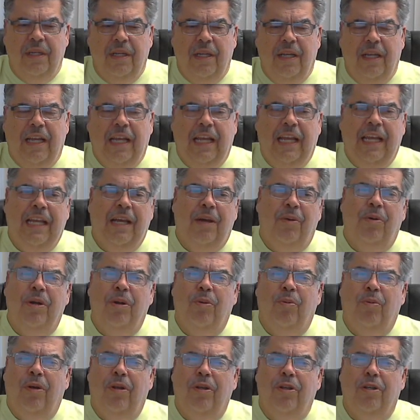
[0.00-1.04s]
Hey, I want to
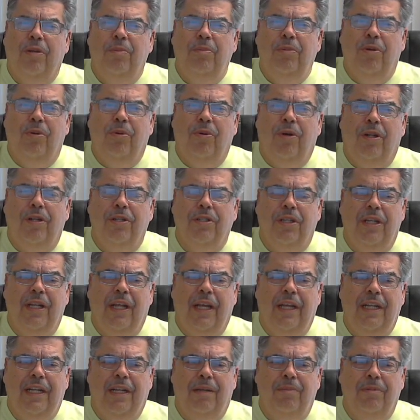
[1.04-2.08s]
welcome you all
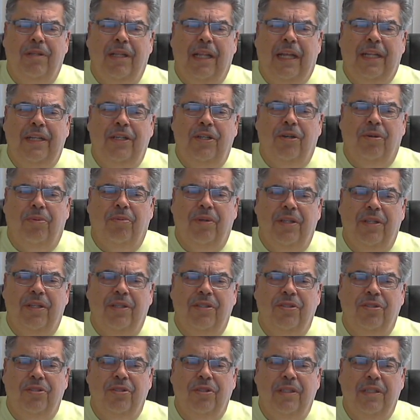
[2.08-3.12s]
tonight. I'm glad you're with
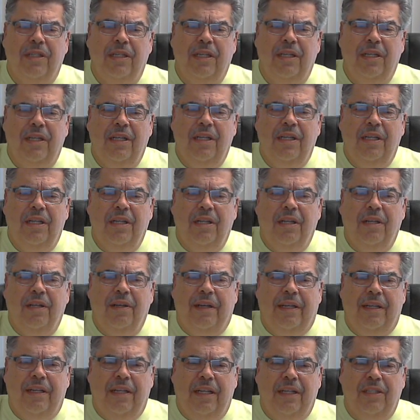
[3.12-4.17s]
us uh,
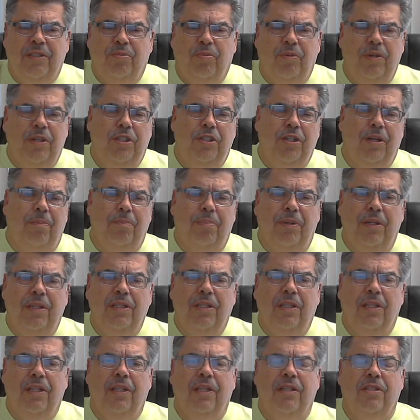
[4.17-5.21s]
as we jump into
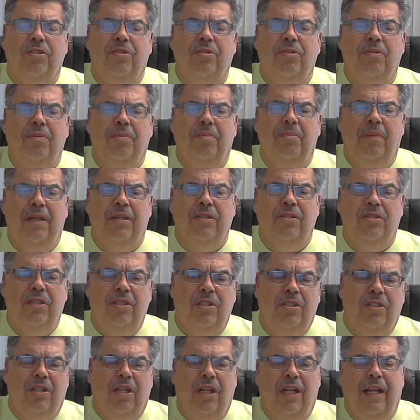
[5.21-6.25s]
this
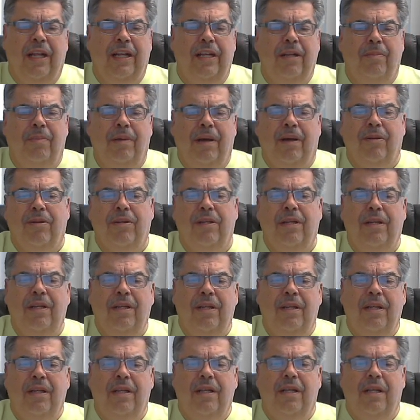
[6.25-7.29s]
message tonight about
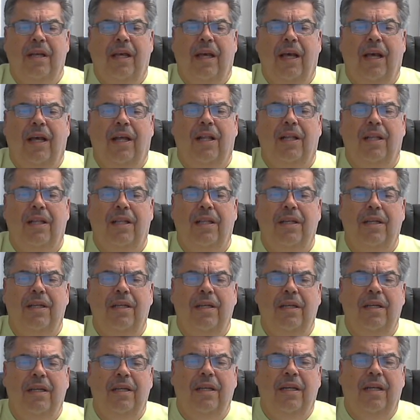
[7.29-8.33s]
hell
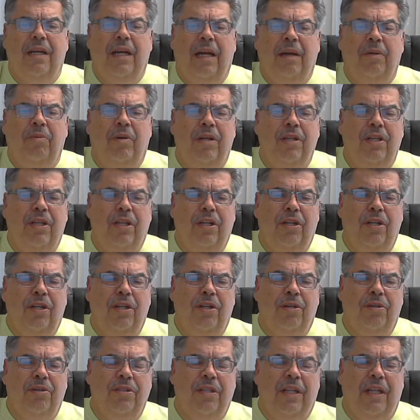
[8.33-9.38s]
I want you to
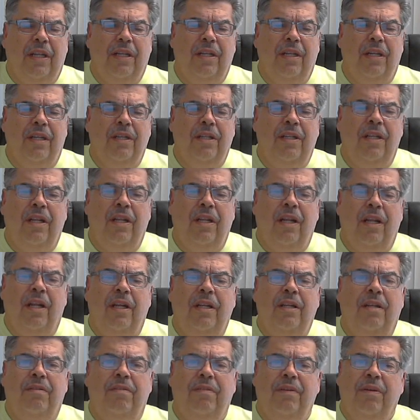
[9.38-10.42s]
know that uh, none
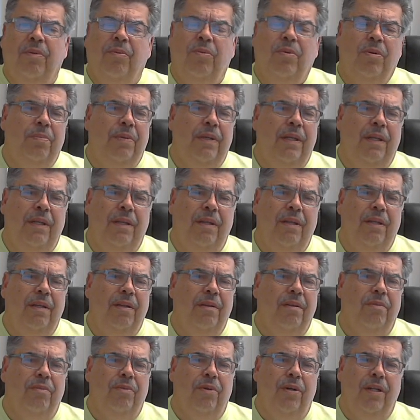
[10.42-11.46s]
of it will be
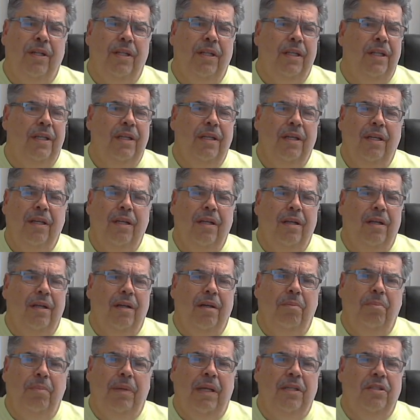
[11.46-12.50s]
really
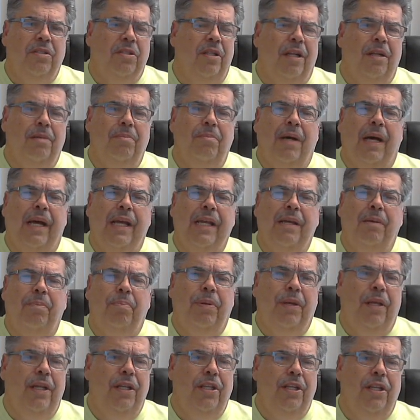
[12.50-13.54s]
based on my
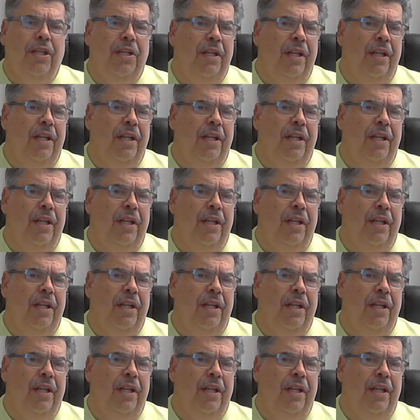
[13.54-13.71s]
opinion.